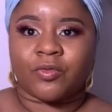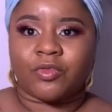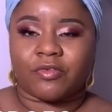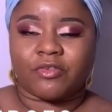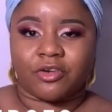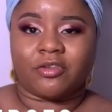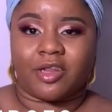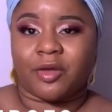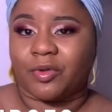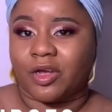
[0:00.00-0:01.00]
the first
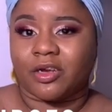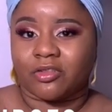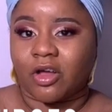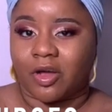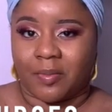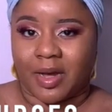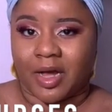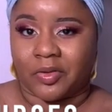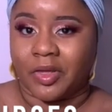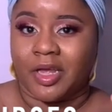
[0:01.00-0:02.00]
thing we're going to talk
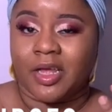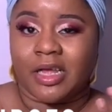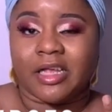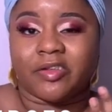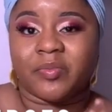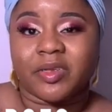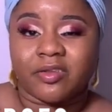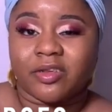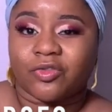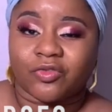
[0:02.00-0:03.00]
about is
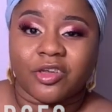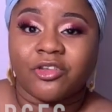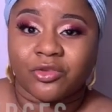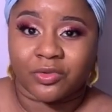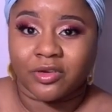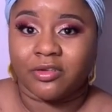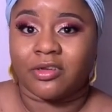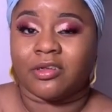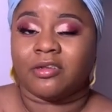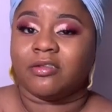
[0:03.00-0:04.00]
business
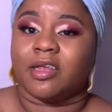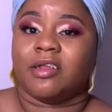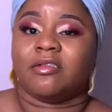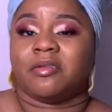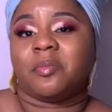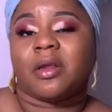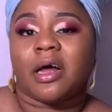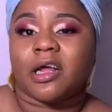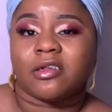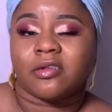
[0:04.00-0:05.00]
resources and supplies.
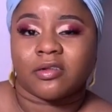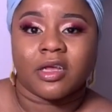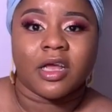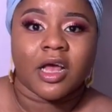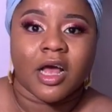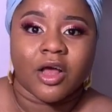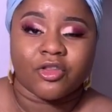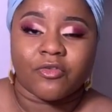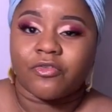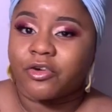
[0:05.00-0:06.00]

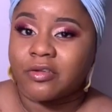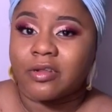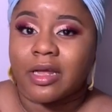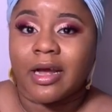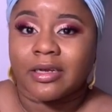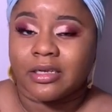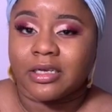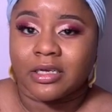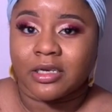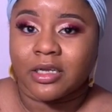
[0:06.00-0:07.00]
The first thing I
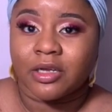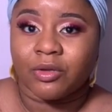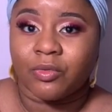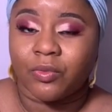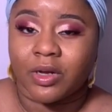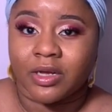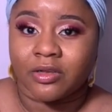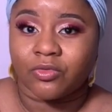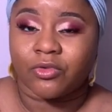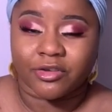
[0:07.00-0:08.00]
did
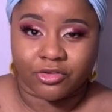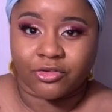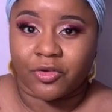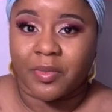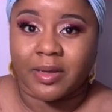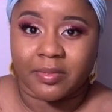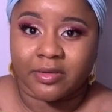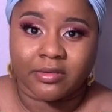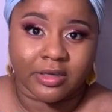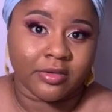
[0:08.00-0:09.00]
was register my
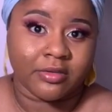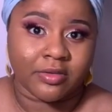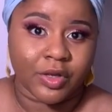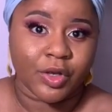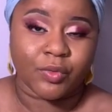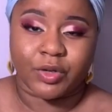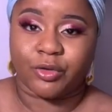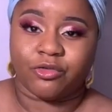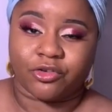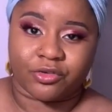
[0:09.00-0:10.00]
business with
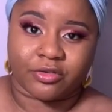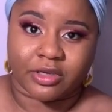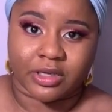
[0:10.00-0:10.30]
New Jersey.